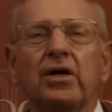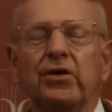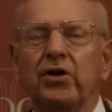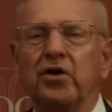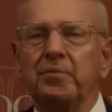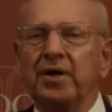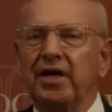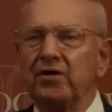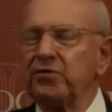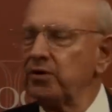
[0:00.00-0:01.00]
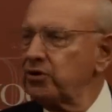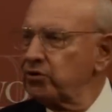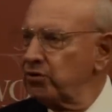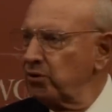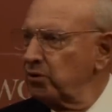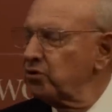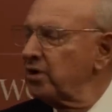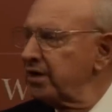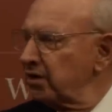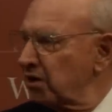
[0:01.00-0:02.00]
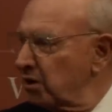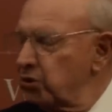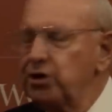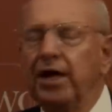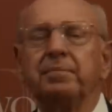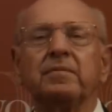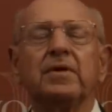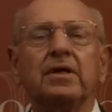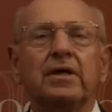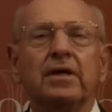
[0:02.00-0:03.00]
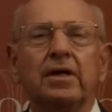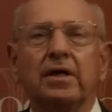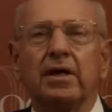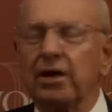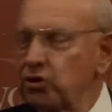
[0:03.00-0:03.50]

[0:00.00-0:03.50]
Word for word: there have been efforts to try to negotiate a